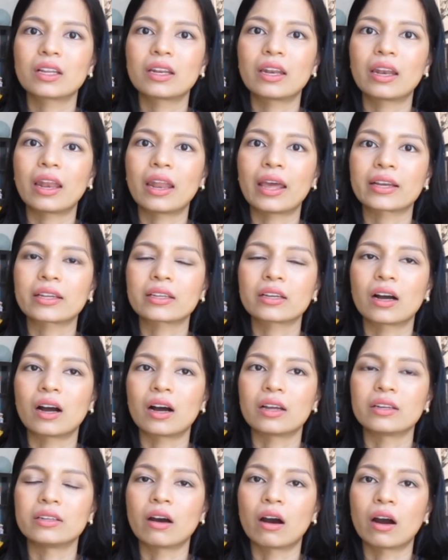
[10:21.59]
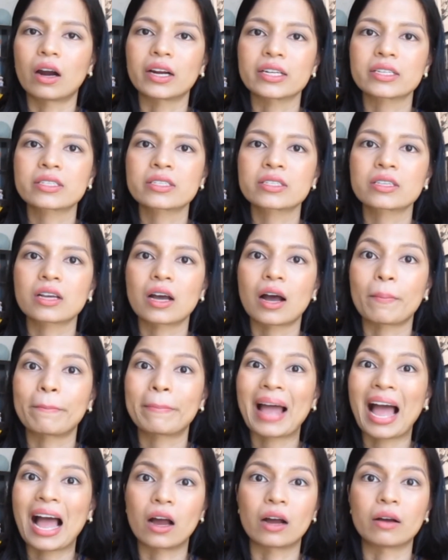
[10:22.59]
NARS
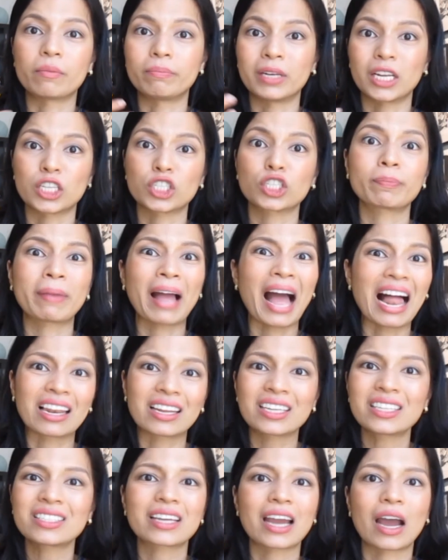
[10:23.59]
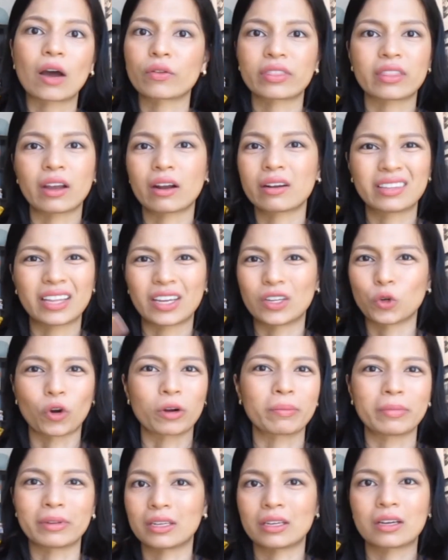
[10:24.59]
blush palette out there. They
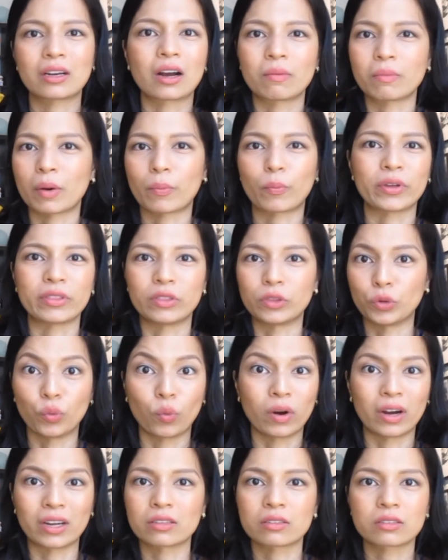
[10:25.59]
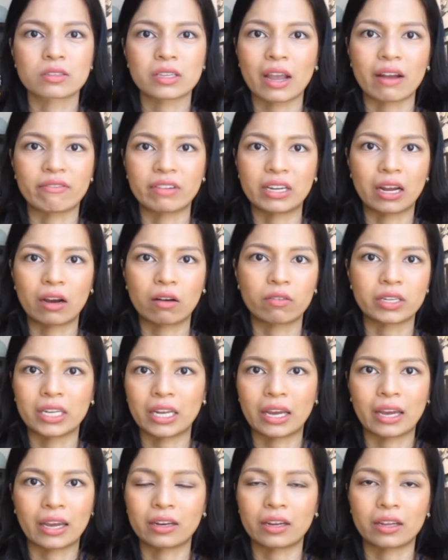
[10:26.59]
normally come up with new ones every now and
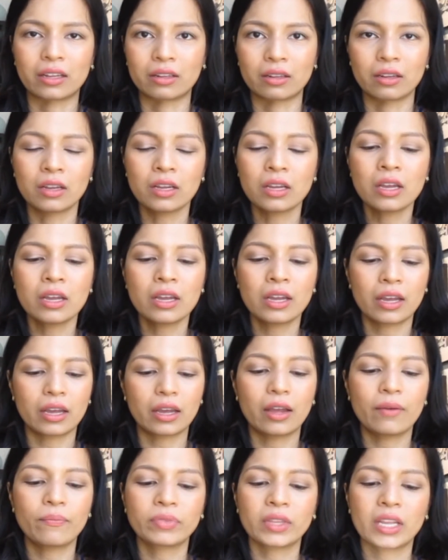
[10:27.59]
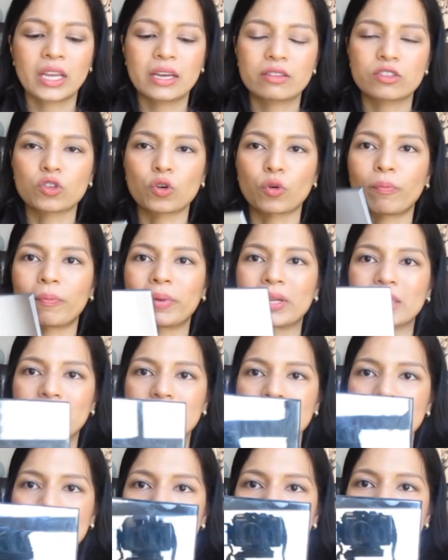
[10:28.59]
then, and so, but
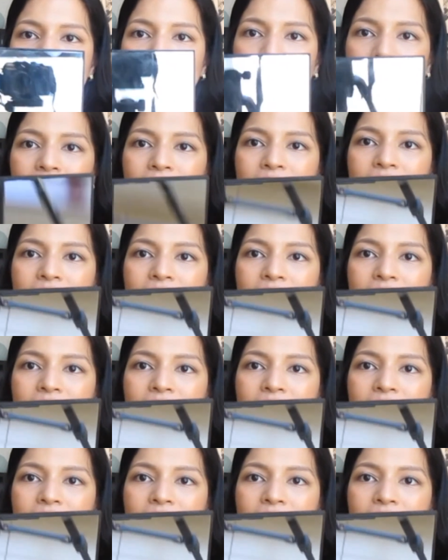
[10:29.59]
this is the one